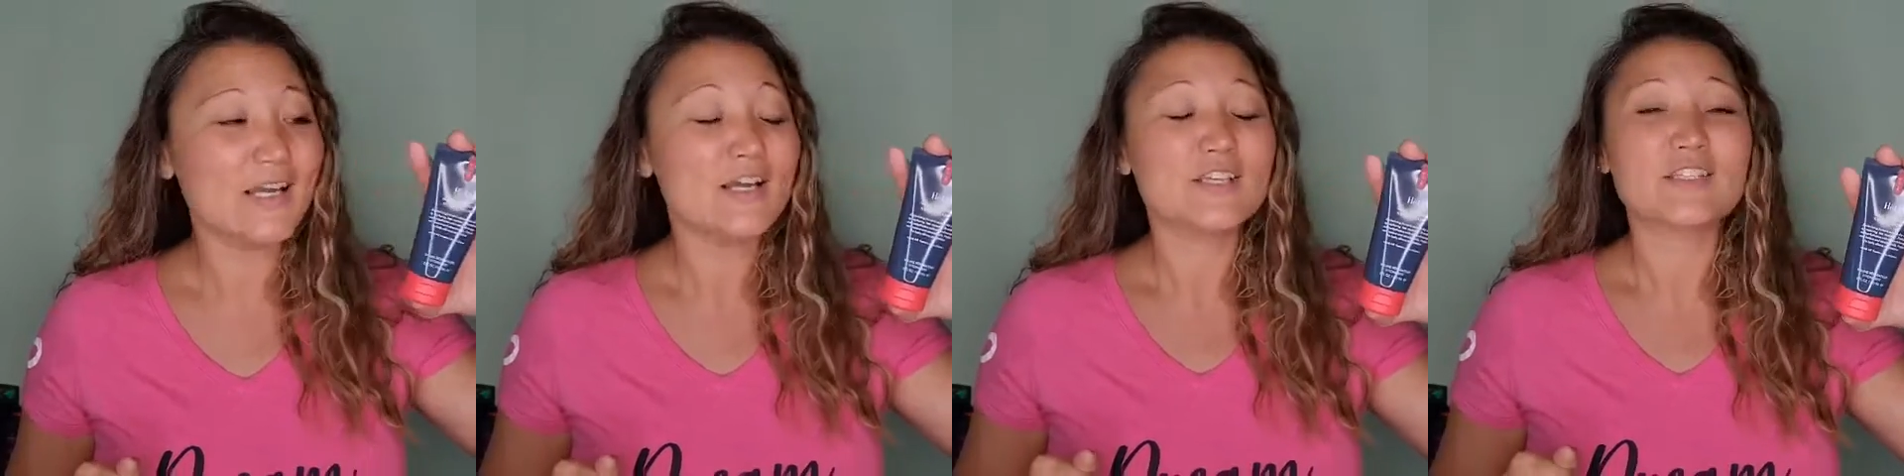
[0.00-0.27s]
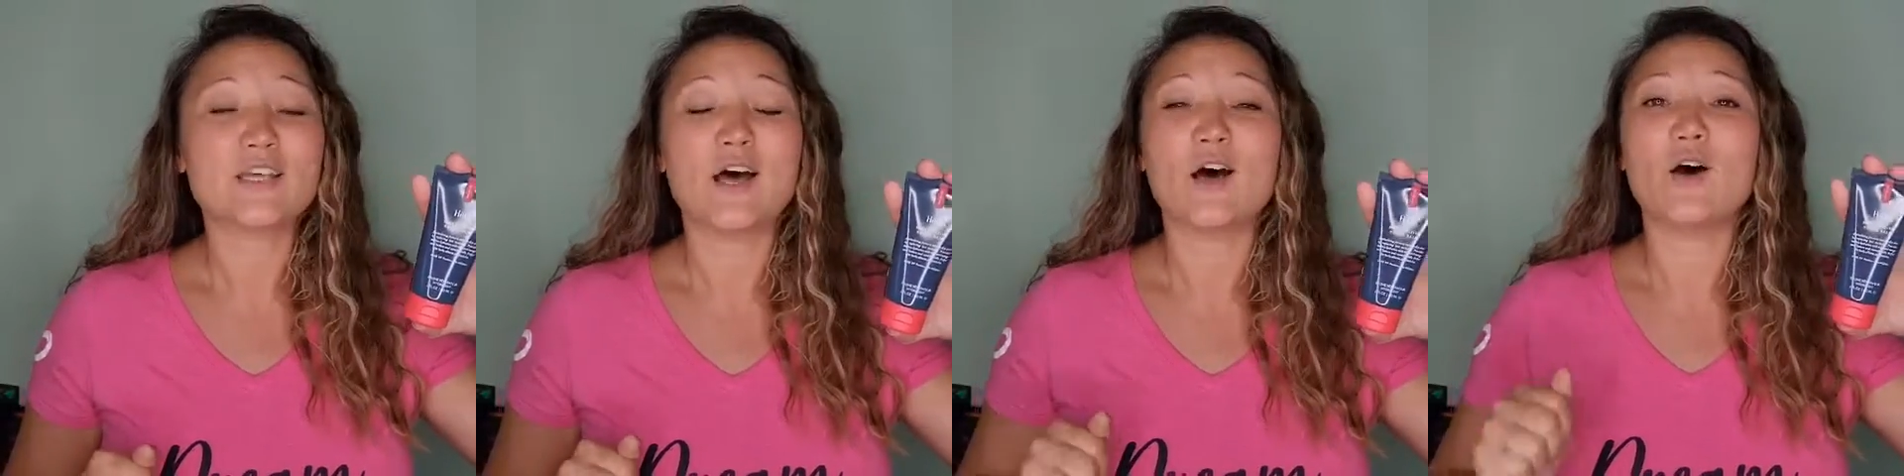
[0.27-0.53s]

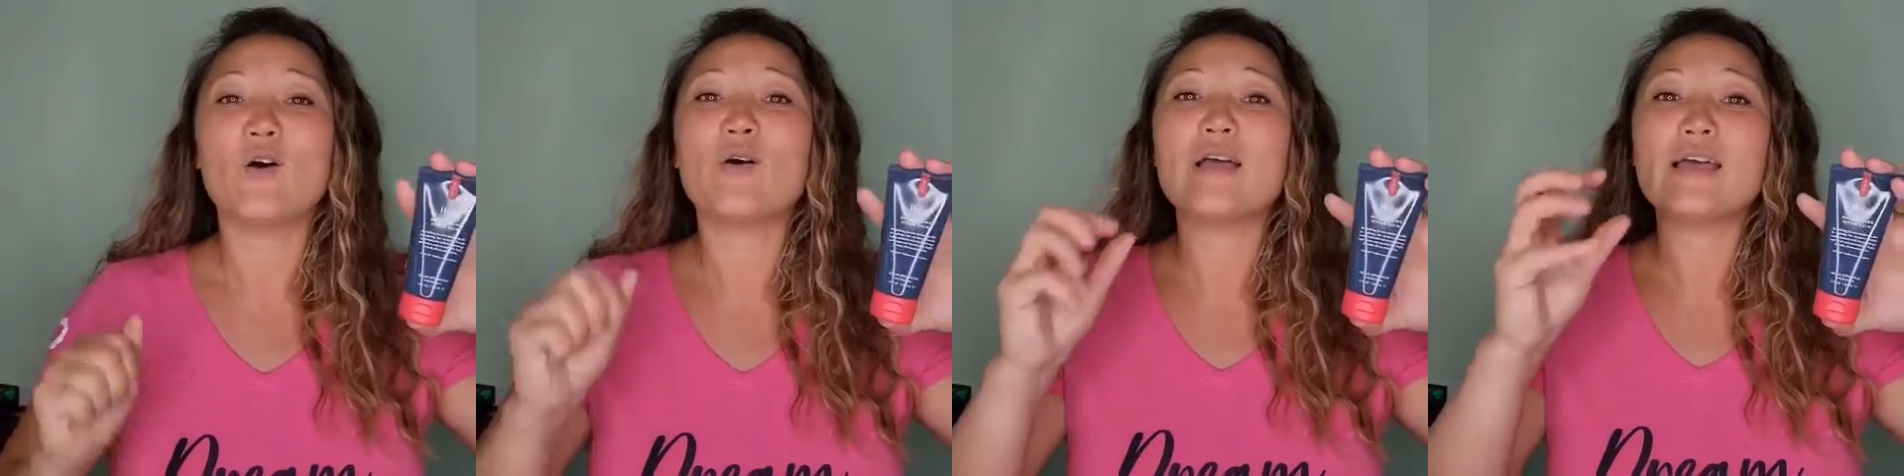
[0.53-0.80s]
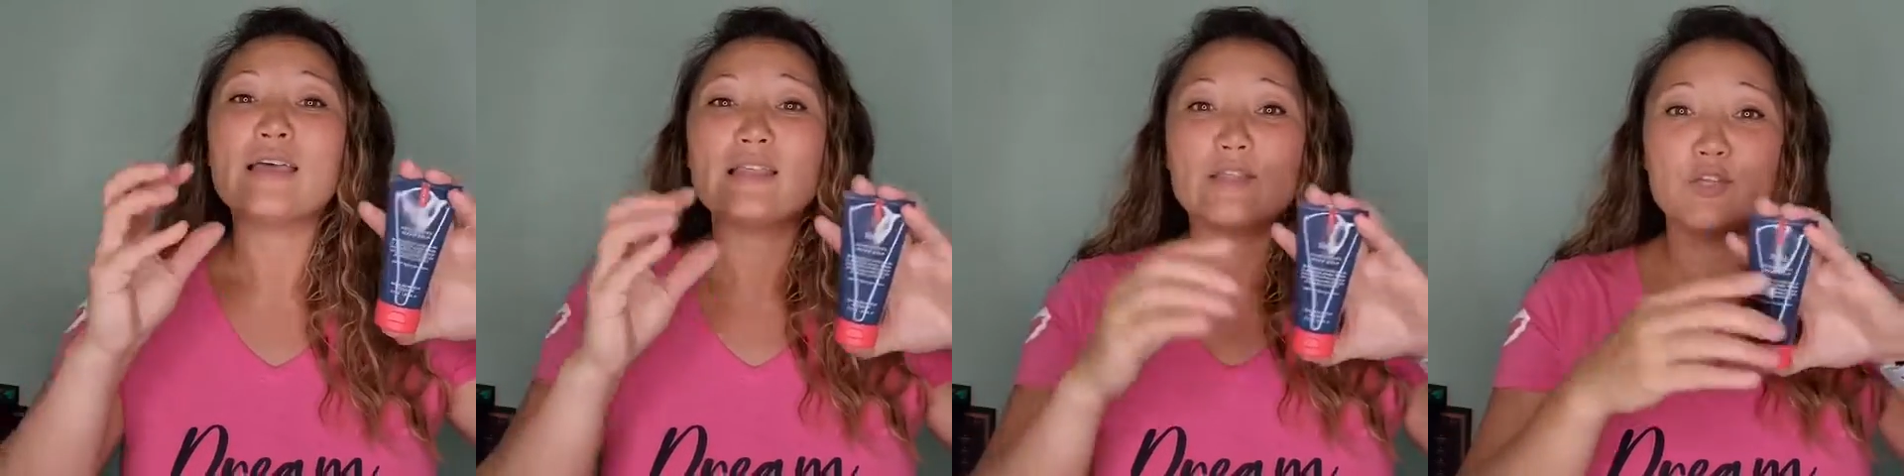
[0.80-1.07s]

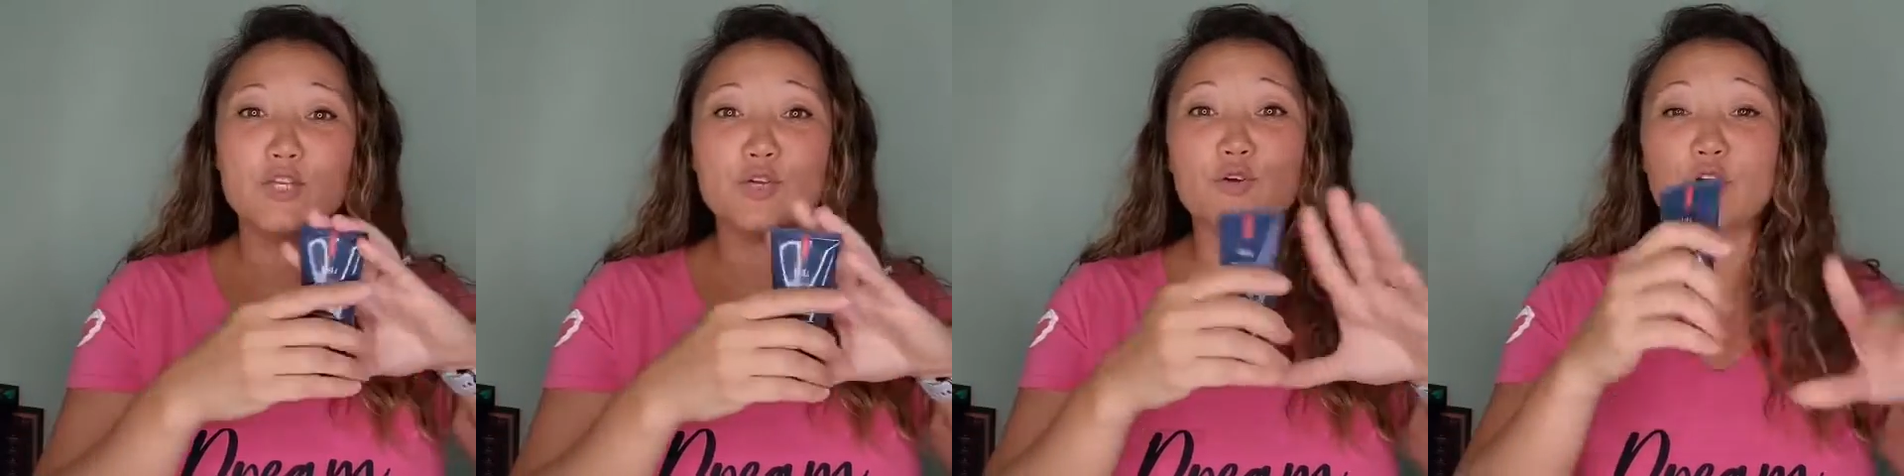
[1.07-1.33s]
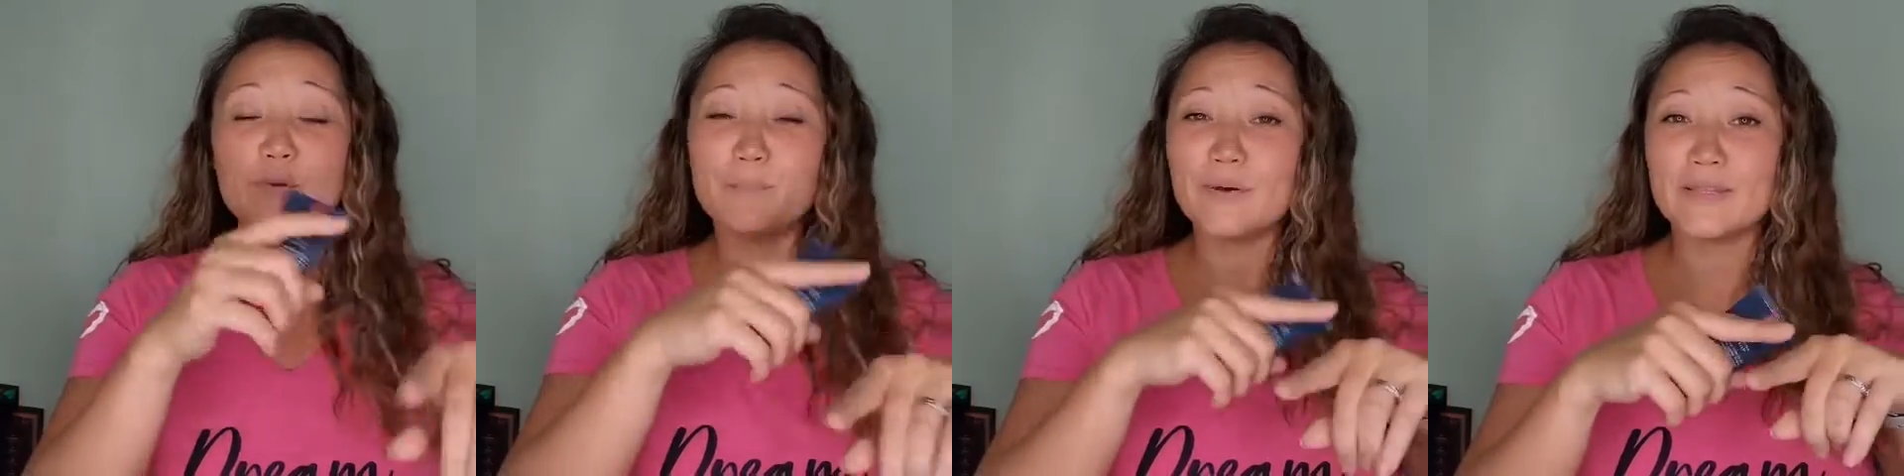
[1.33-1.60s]
So you
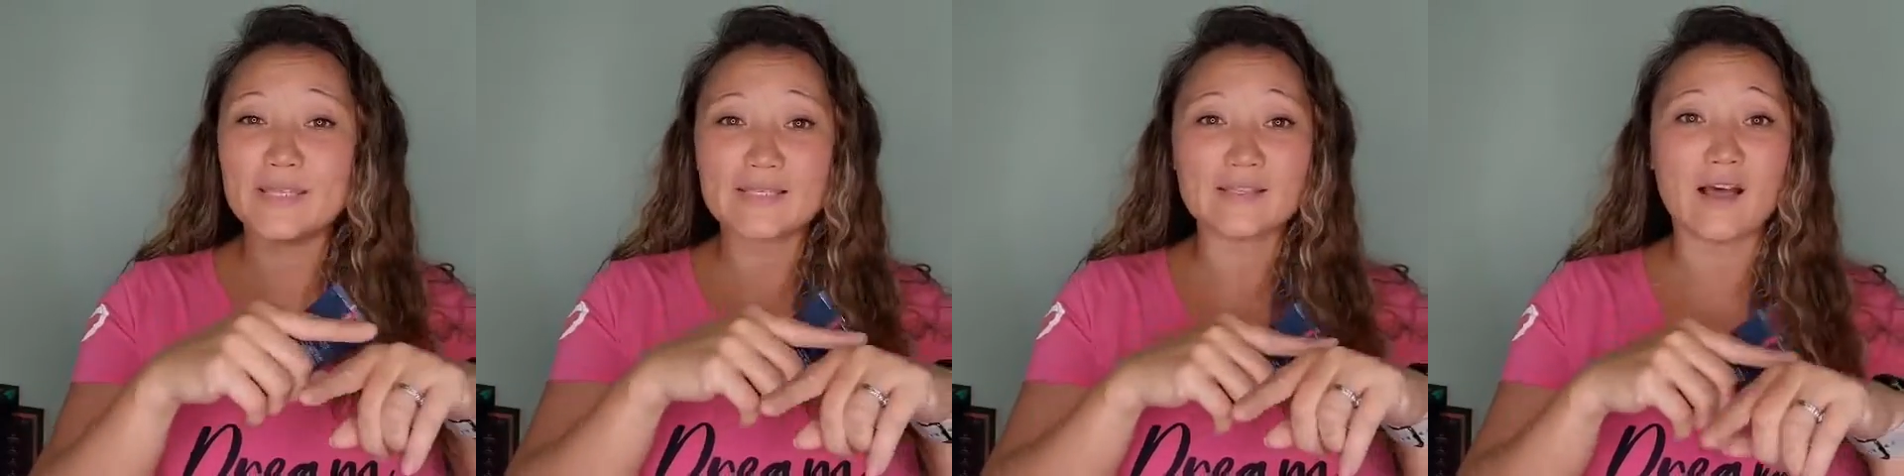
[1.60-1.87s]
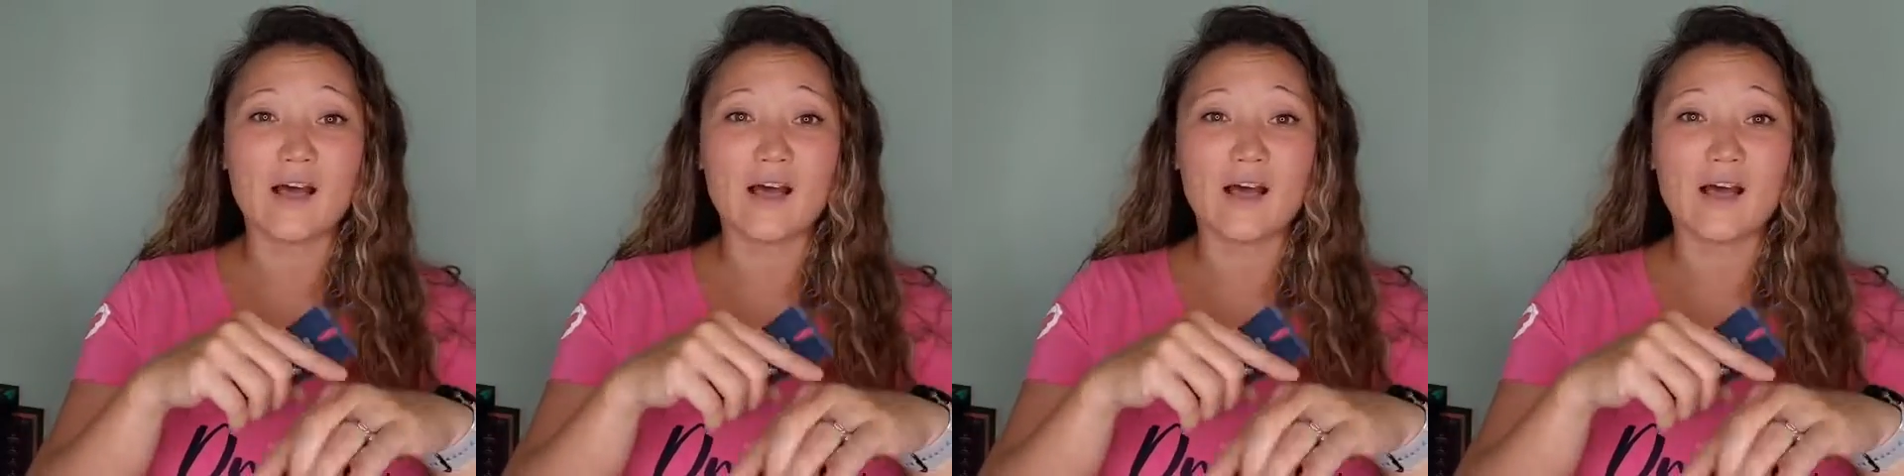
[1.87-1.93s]
are going to put this